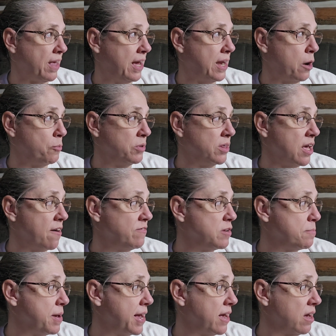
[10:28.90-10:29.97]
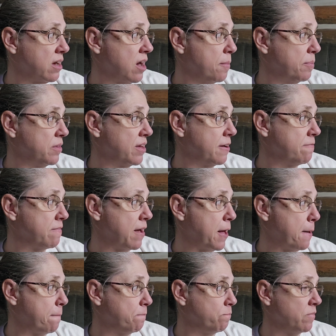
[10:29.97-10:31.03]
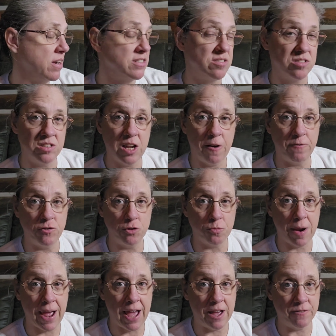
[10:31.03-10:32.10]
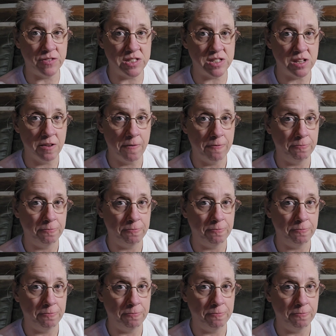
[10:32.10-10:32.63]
And I would love to make a couple of stuffed giraffes